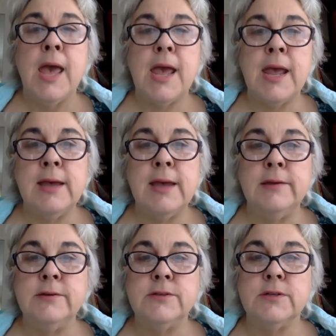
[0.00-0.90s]

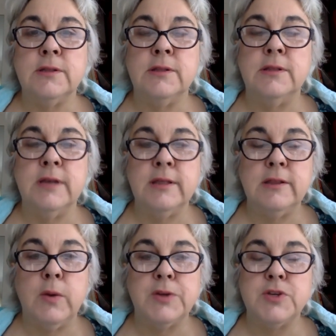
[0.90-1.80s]
And then
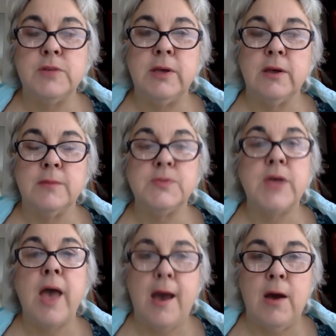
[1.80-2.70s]
the question becomes,
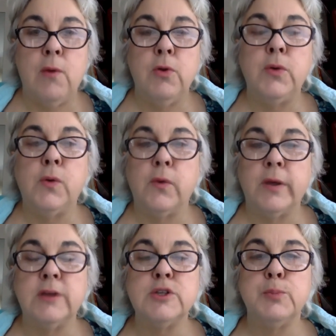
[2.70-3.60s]
how are you
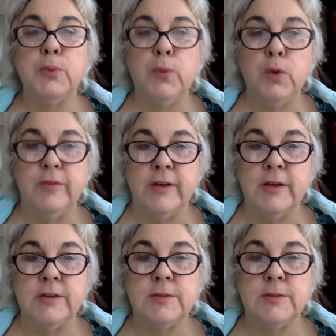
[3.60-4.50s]
going to prove it?
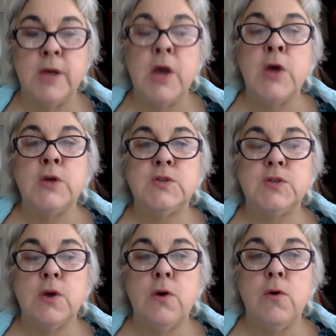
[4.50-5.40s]

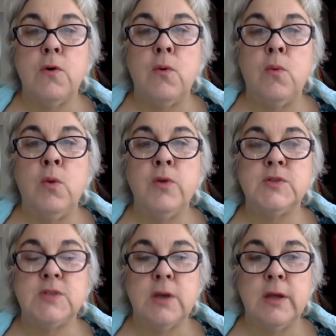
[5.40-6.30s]
So where
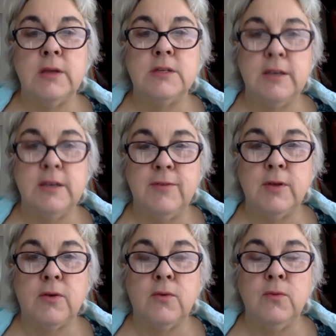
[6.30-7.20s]
the
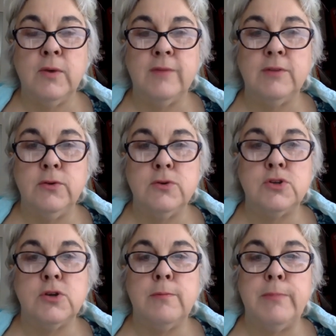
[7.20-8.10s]
scientific
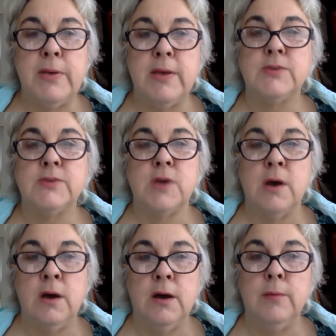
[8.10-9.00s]
revolution picks
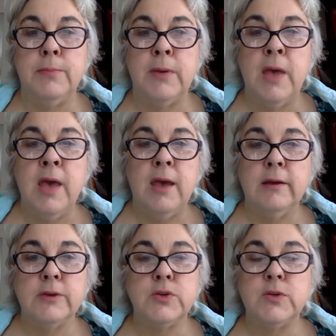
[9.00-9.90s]
up, it
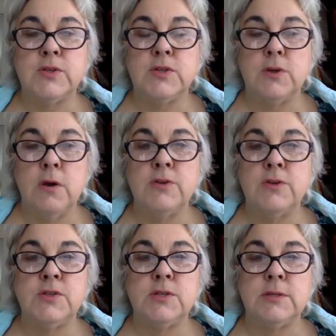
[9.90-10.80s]
actually
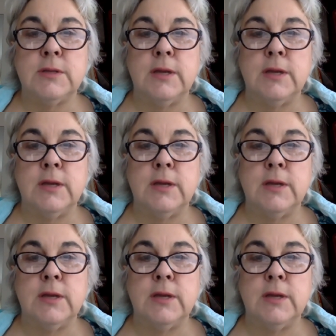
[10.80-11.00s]
starts